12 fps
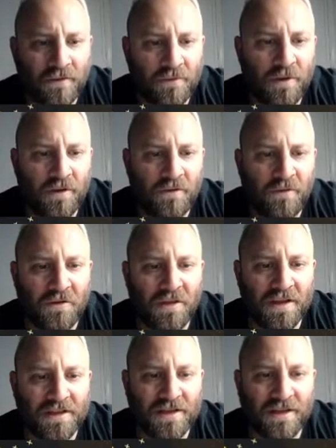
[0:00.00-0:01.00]
Few
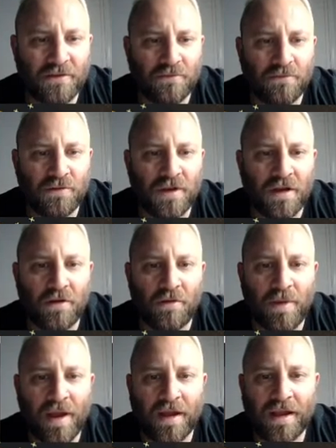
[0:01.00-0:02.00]
things there. We'll go
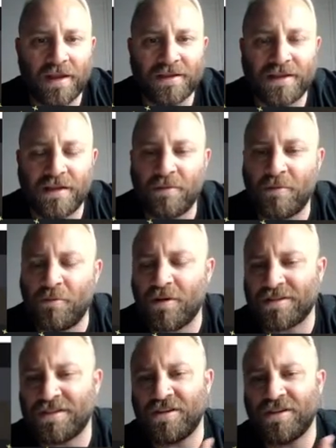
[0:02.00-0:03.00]
back and sell them. And what I
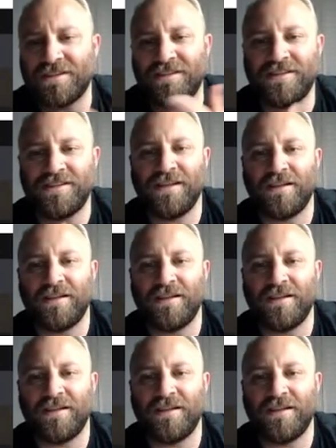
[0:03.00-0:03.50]
suggest is sell